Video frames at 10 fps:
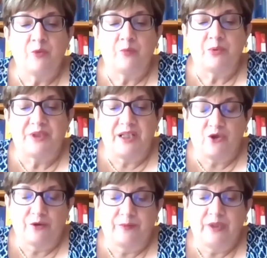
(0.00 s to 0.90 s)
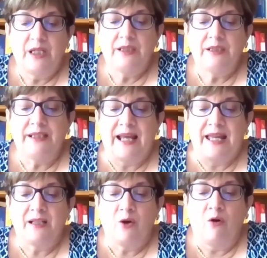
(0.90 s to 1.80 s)
deportation,
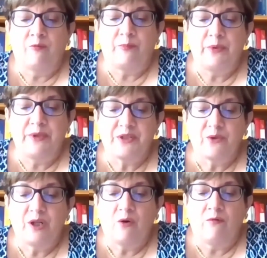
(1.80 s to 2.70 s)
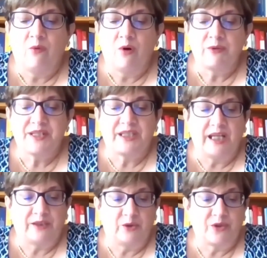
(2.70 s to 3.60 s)
denial of prisoner of war
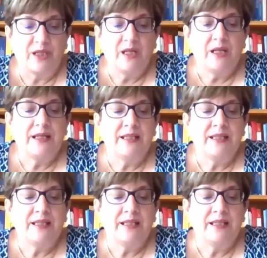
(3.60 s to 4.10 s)
status,